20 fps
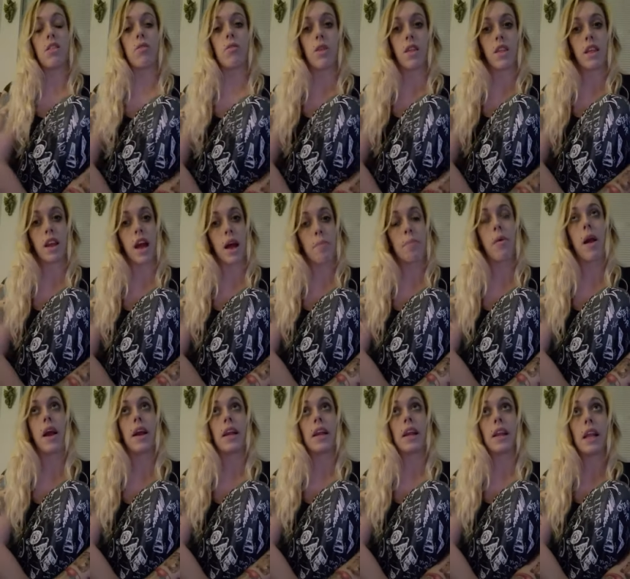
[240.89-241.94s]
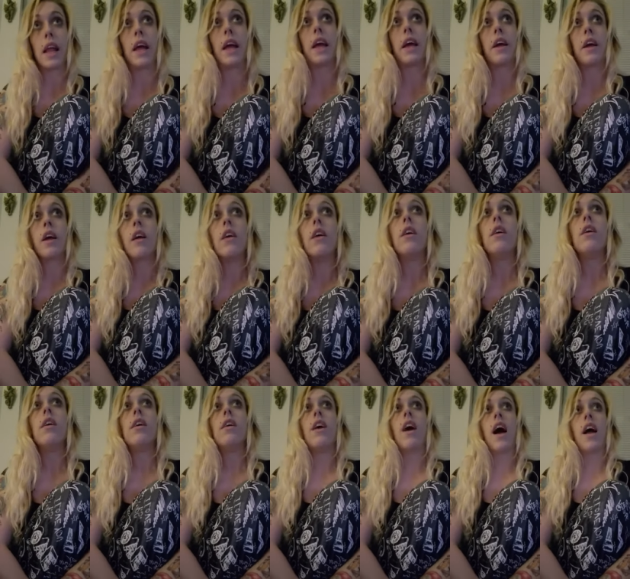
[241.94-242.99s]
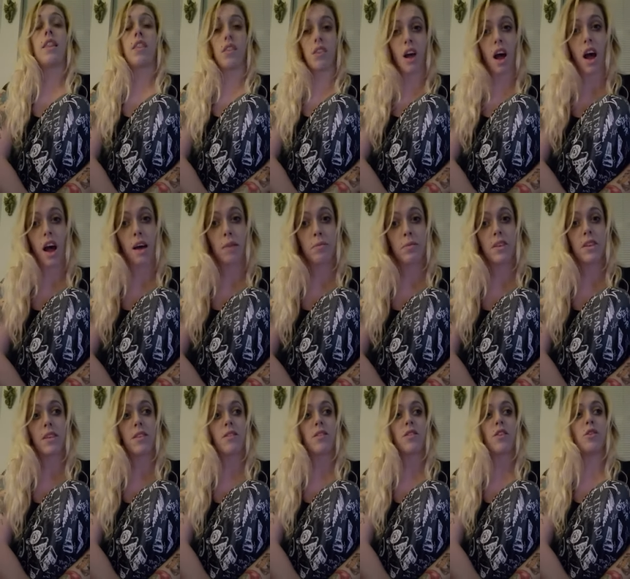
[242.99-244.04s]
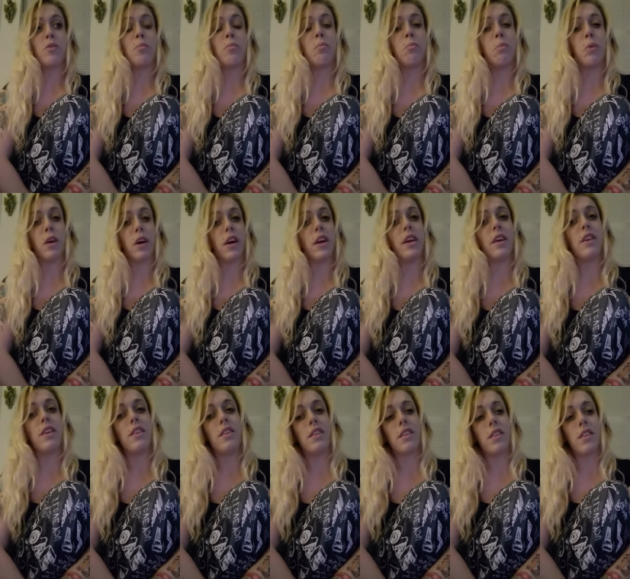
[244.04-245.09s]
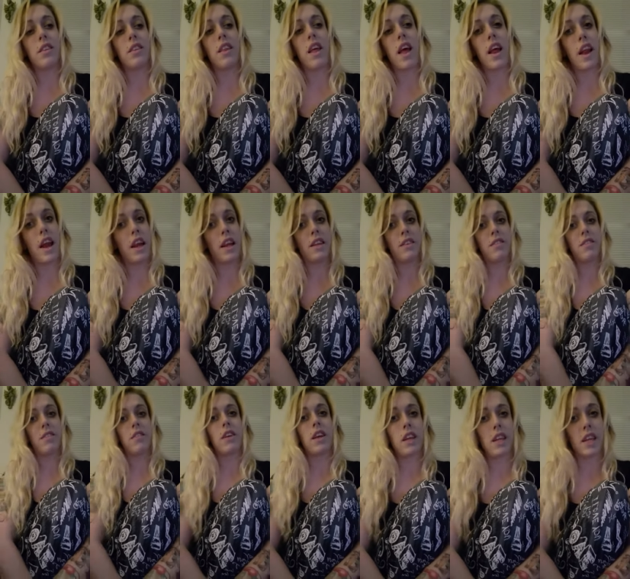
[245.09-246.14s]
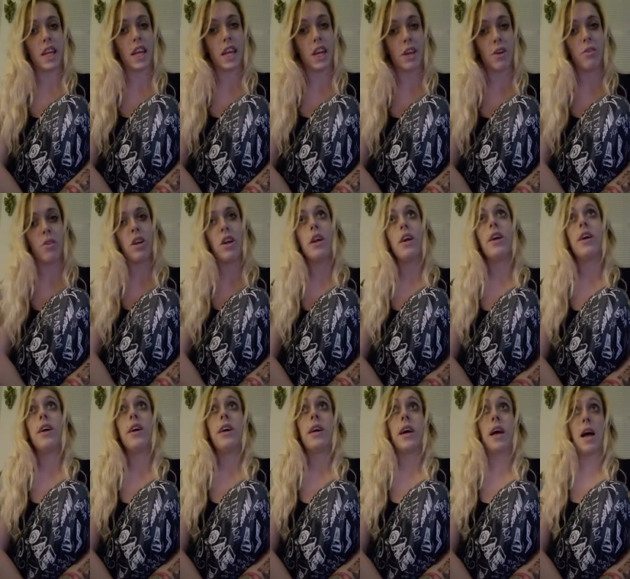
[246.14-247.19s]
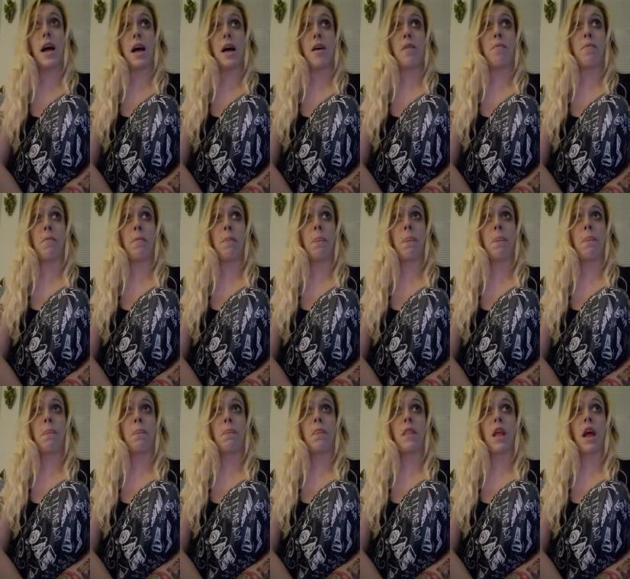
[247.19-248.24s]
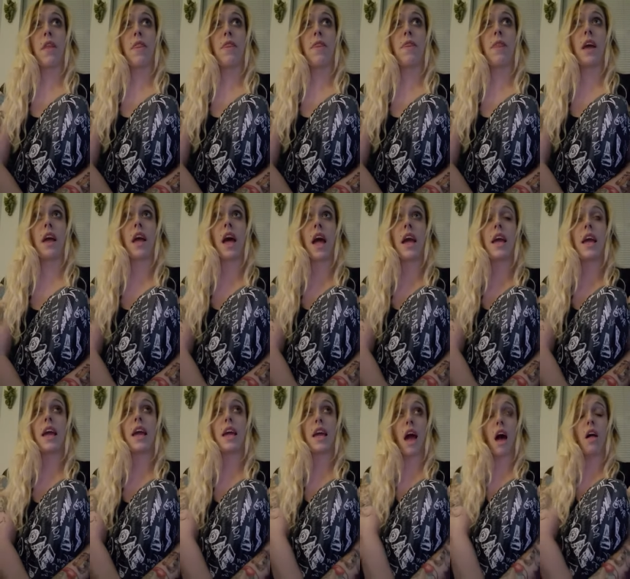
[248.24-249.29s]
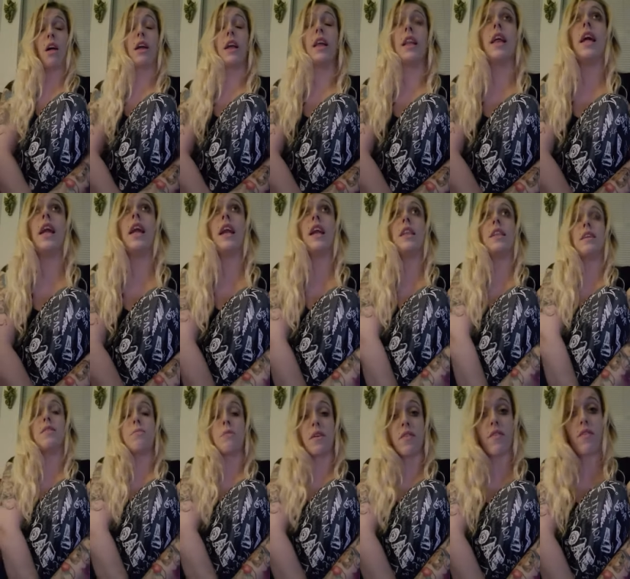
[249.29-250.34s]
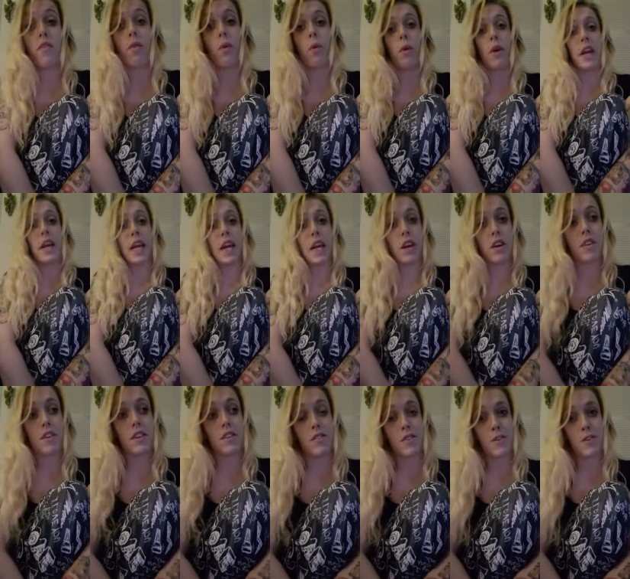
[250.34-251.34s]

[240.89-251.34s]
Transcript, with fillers: soon as I got pregnant, like, it stopped. But then I continued. Um, I think I calculated it to be four years of